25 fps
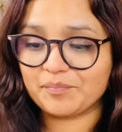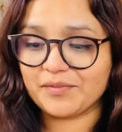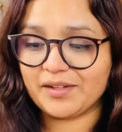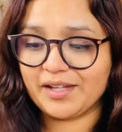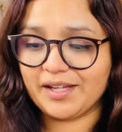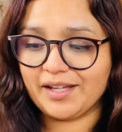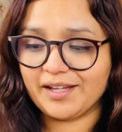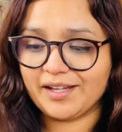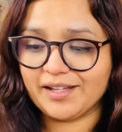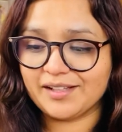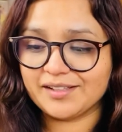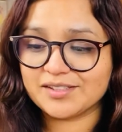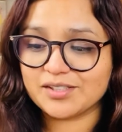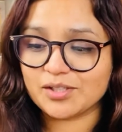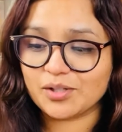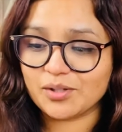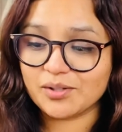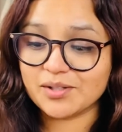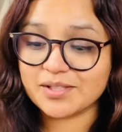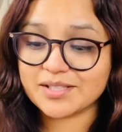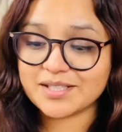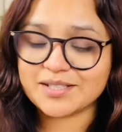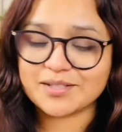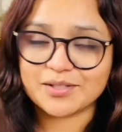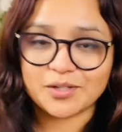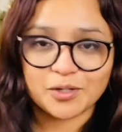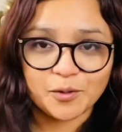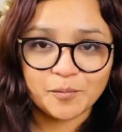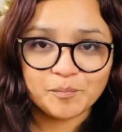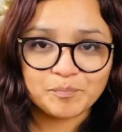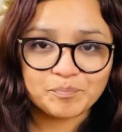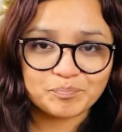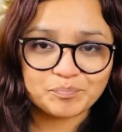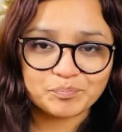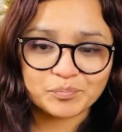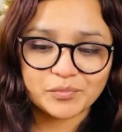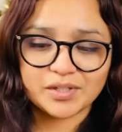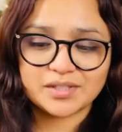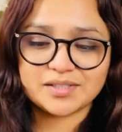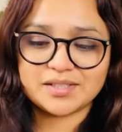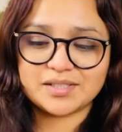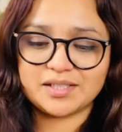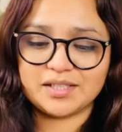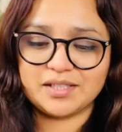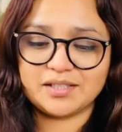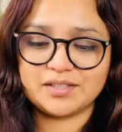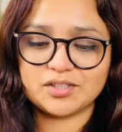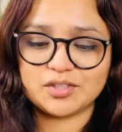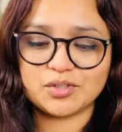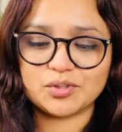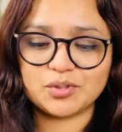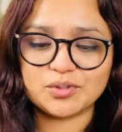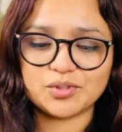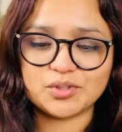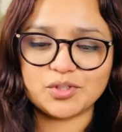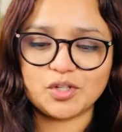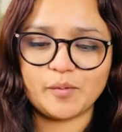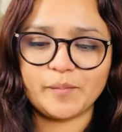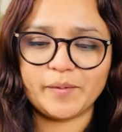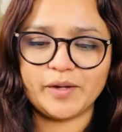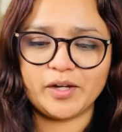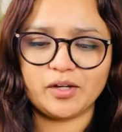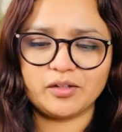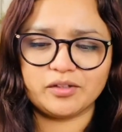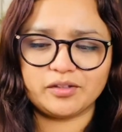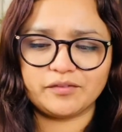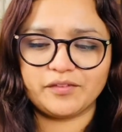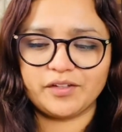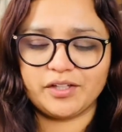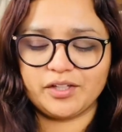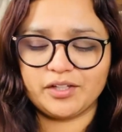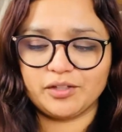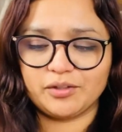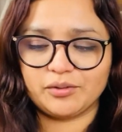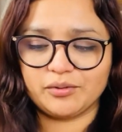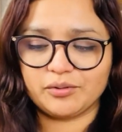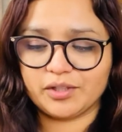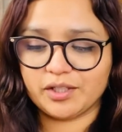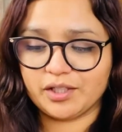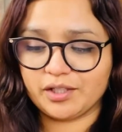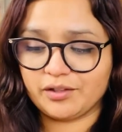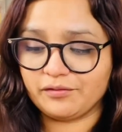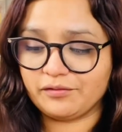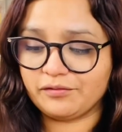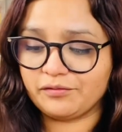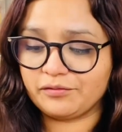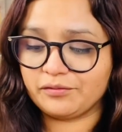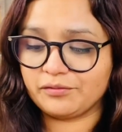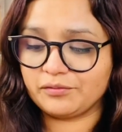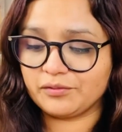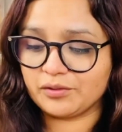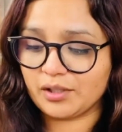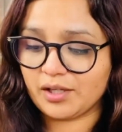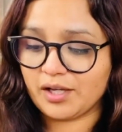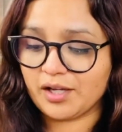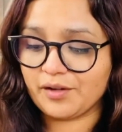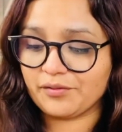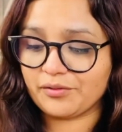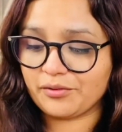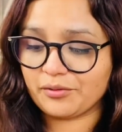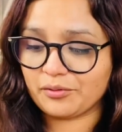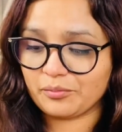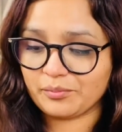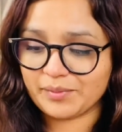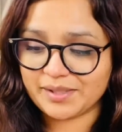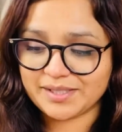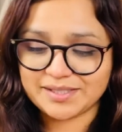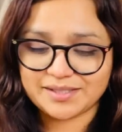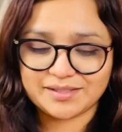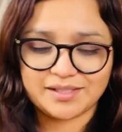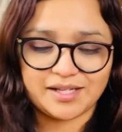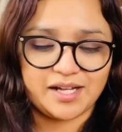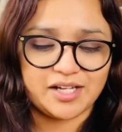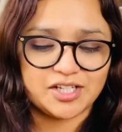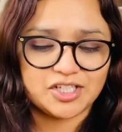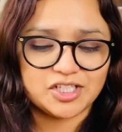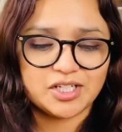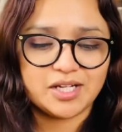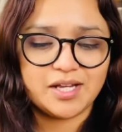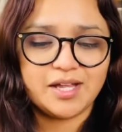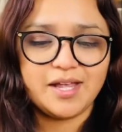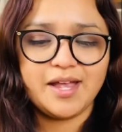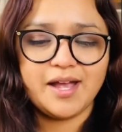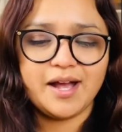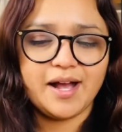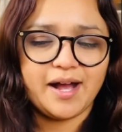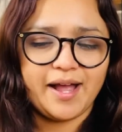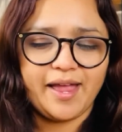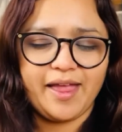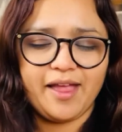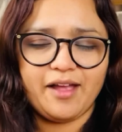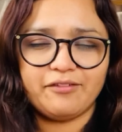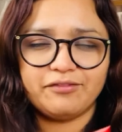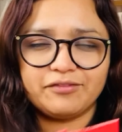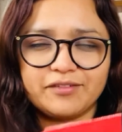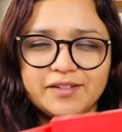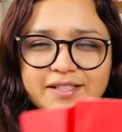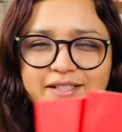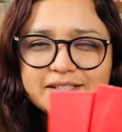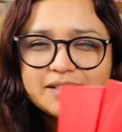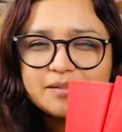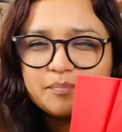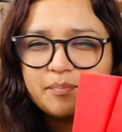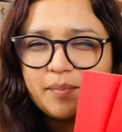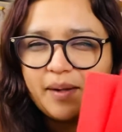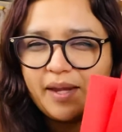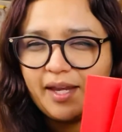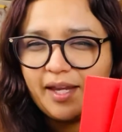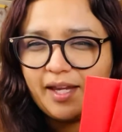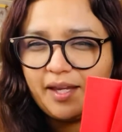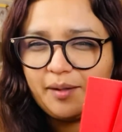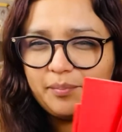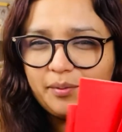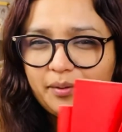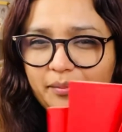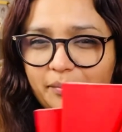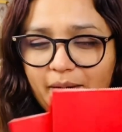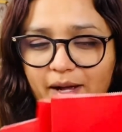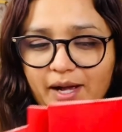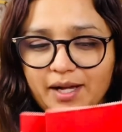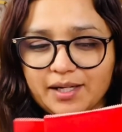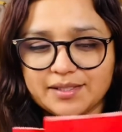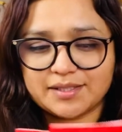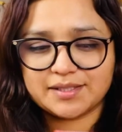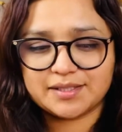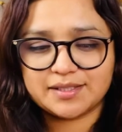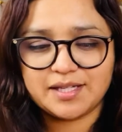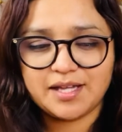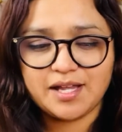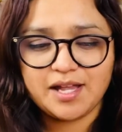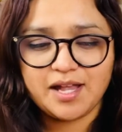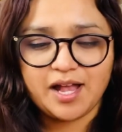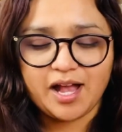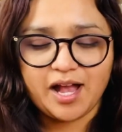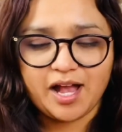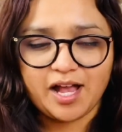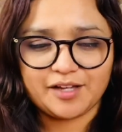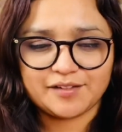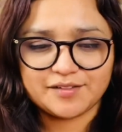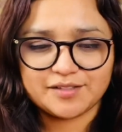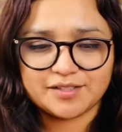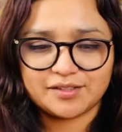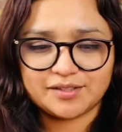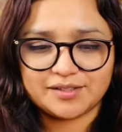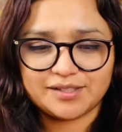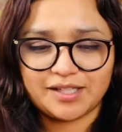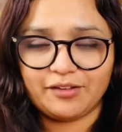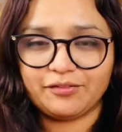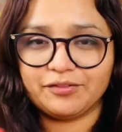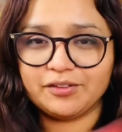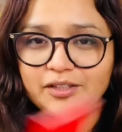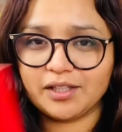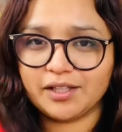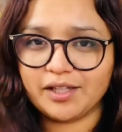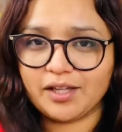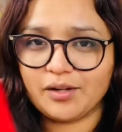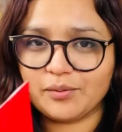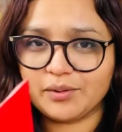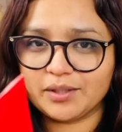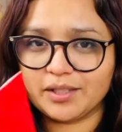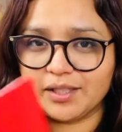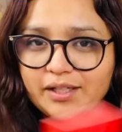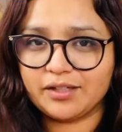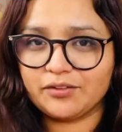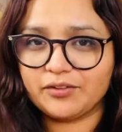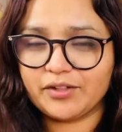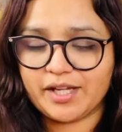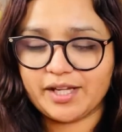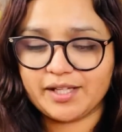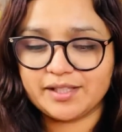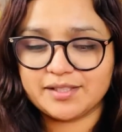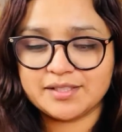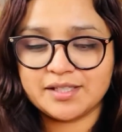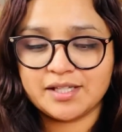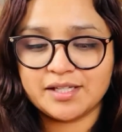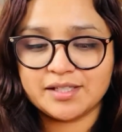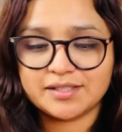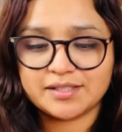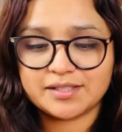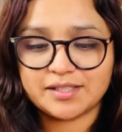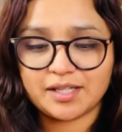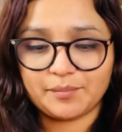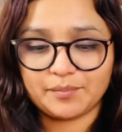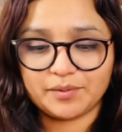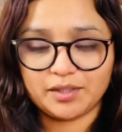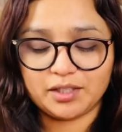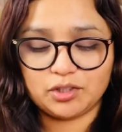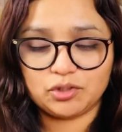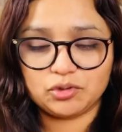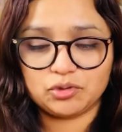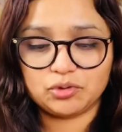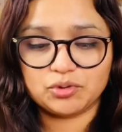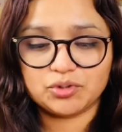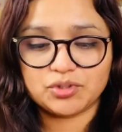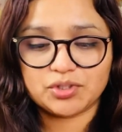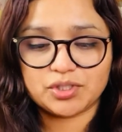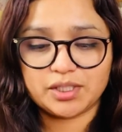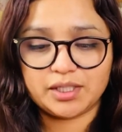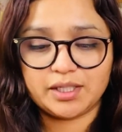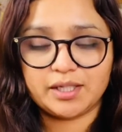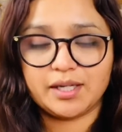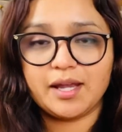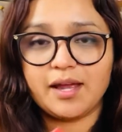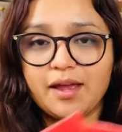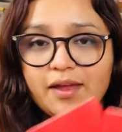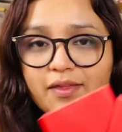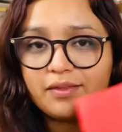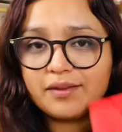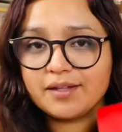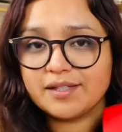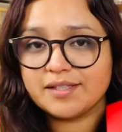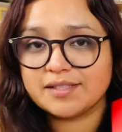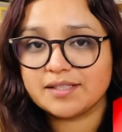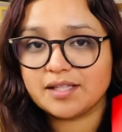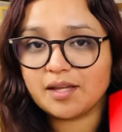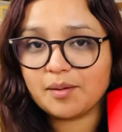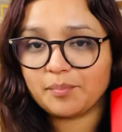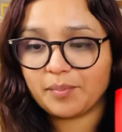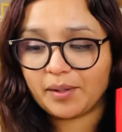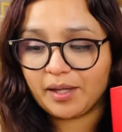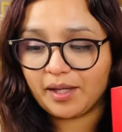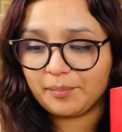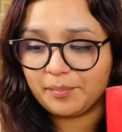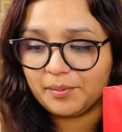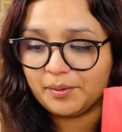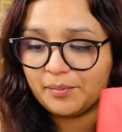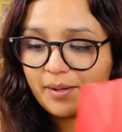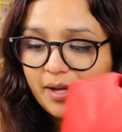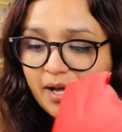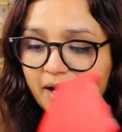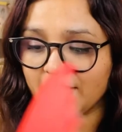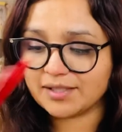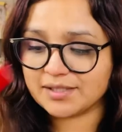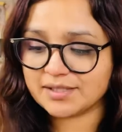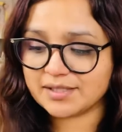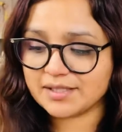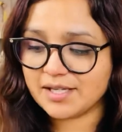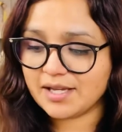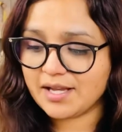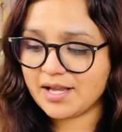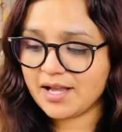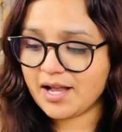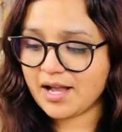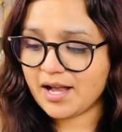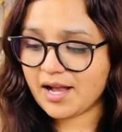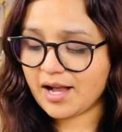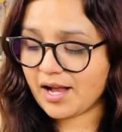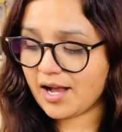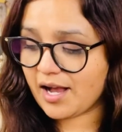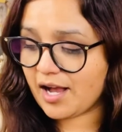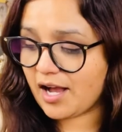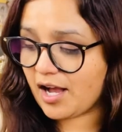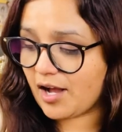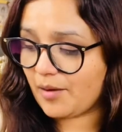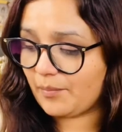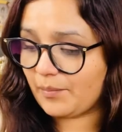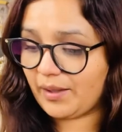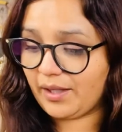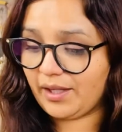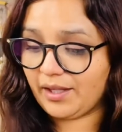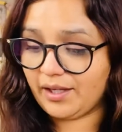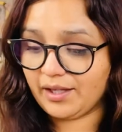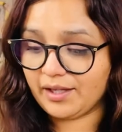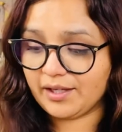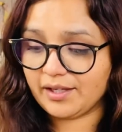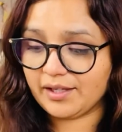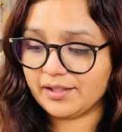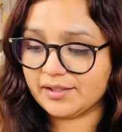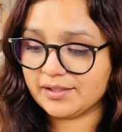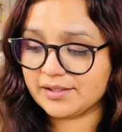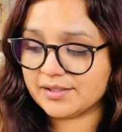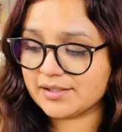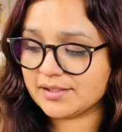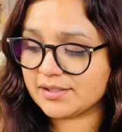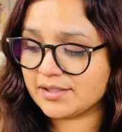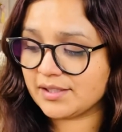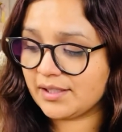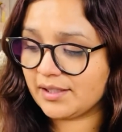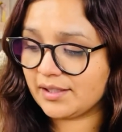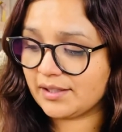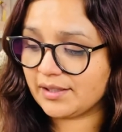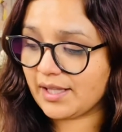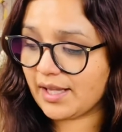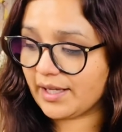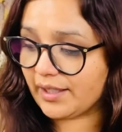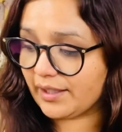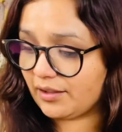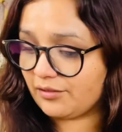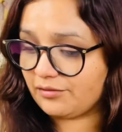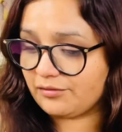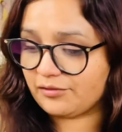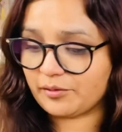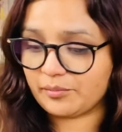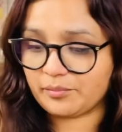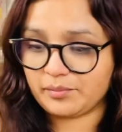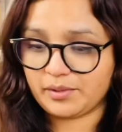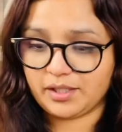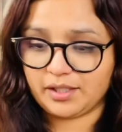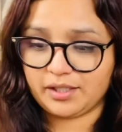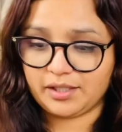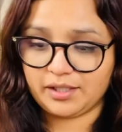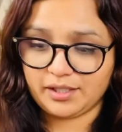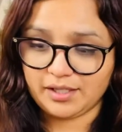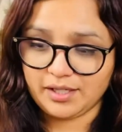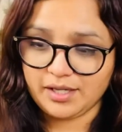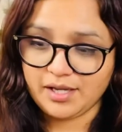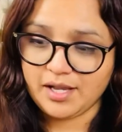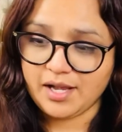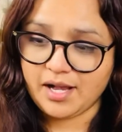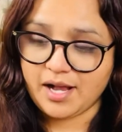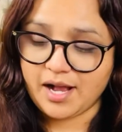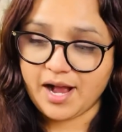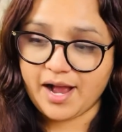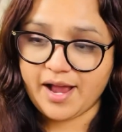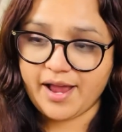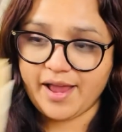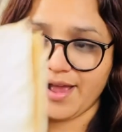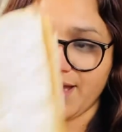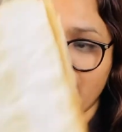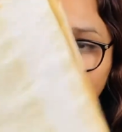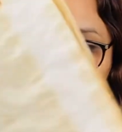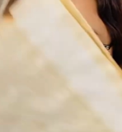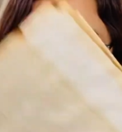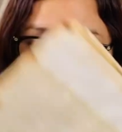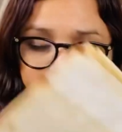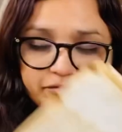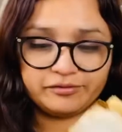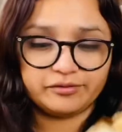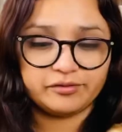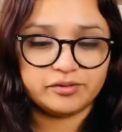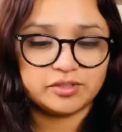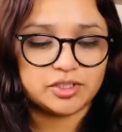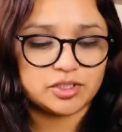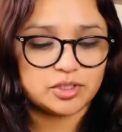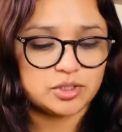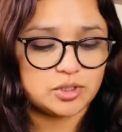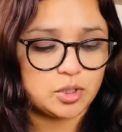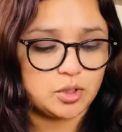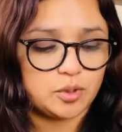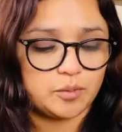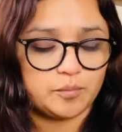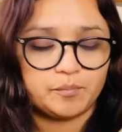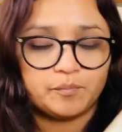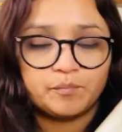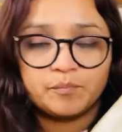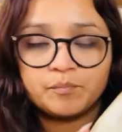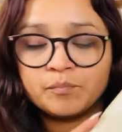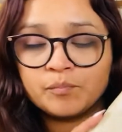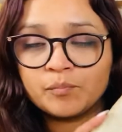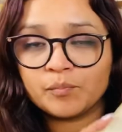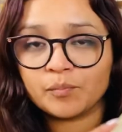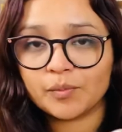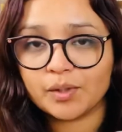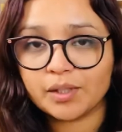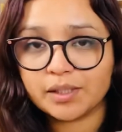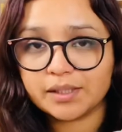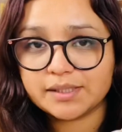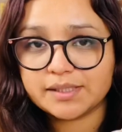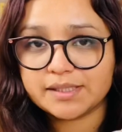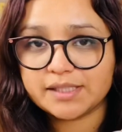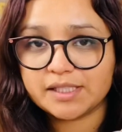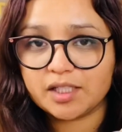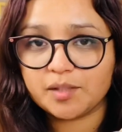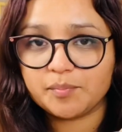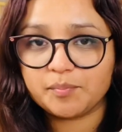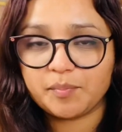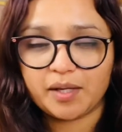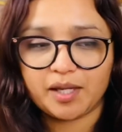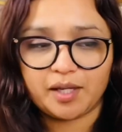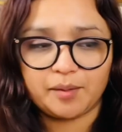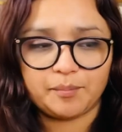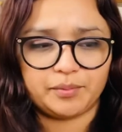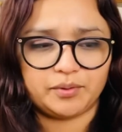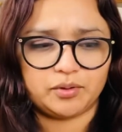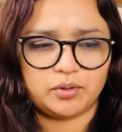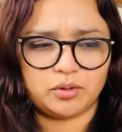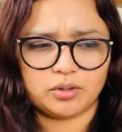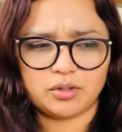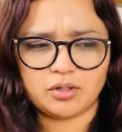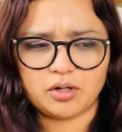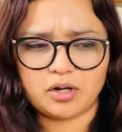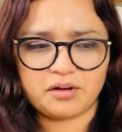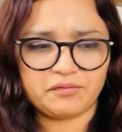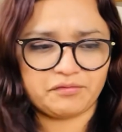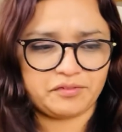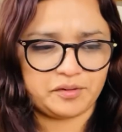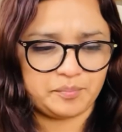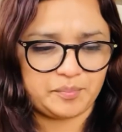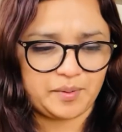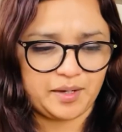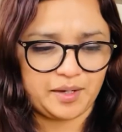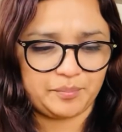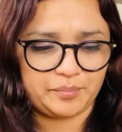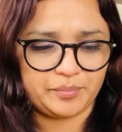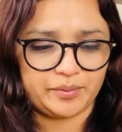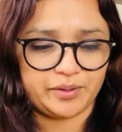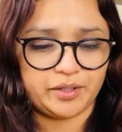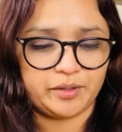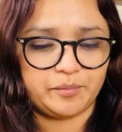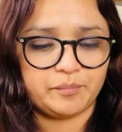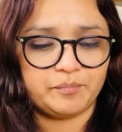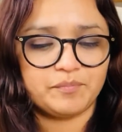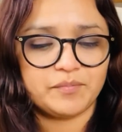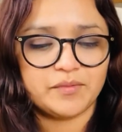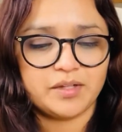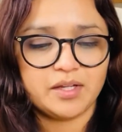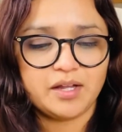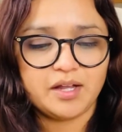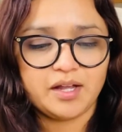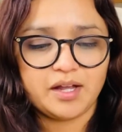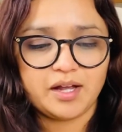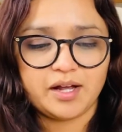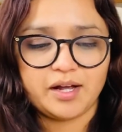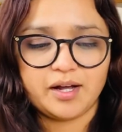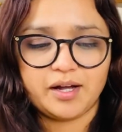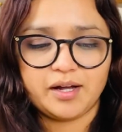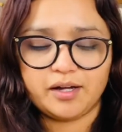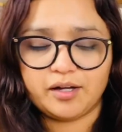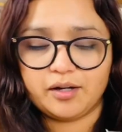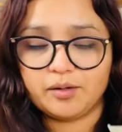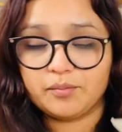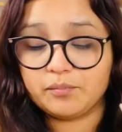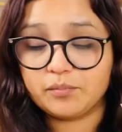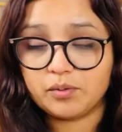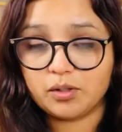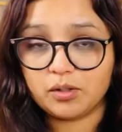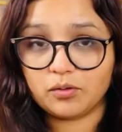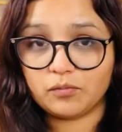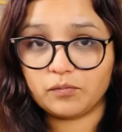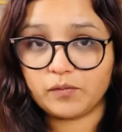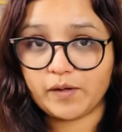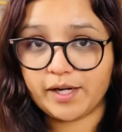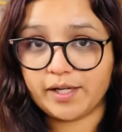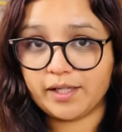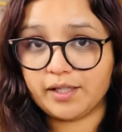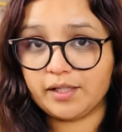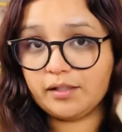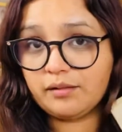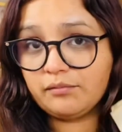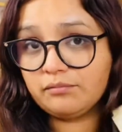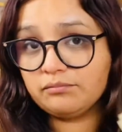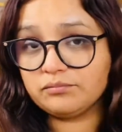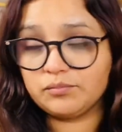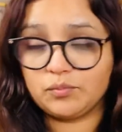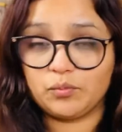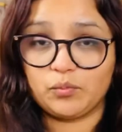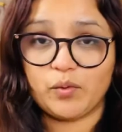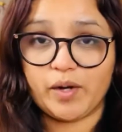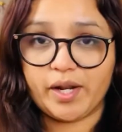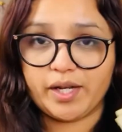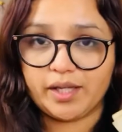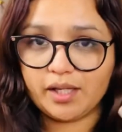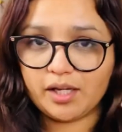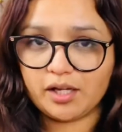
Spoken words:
And also, since you saw my other video looking through my stash, I have these paper bags. So definitely I want to create something using these paper bags. And lucky for me, I have some tea paper or coffee paper already ready.